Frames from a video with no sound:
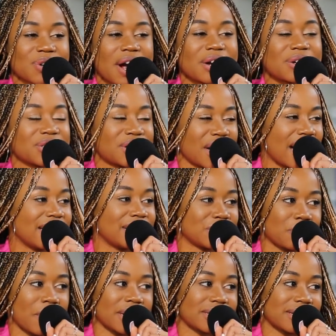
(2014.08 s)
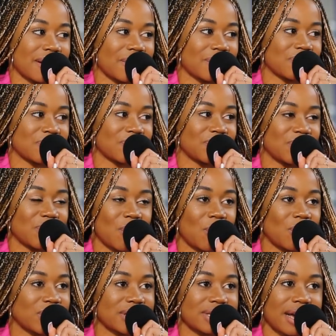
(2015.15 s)
try to challenge myself, you know,
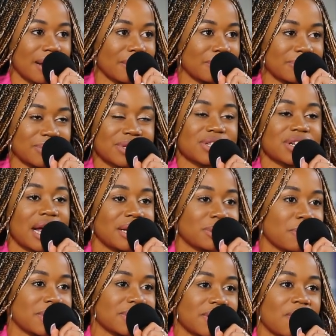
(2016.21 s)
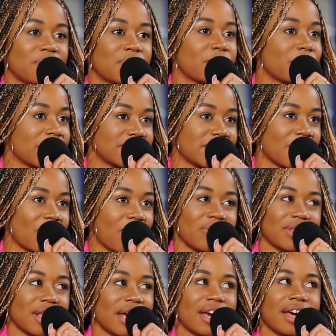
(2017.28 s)
all the time. Just challenge myself, put myself
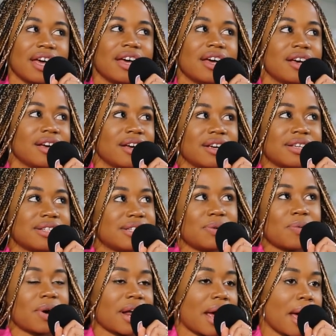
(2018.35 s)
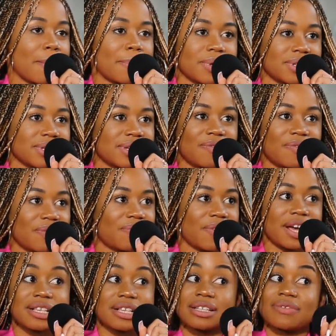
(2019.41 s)
out there, see what happens. If it
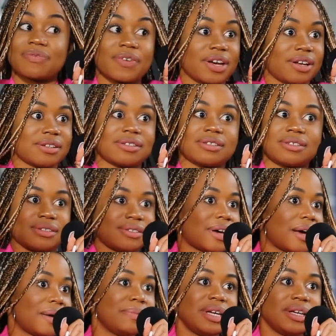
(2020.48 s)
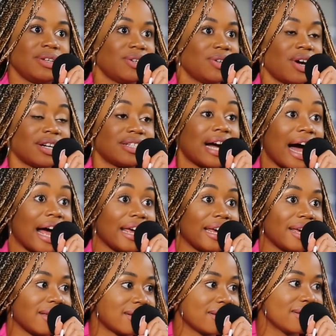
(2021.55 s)
fails, it fails. I mean, you're not
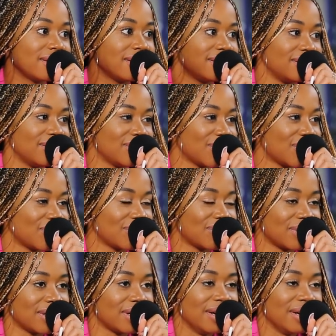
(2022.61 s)
dying, you know?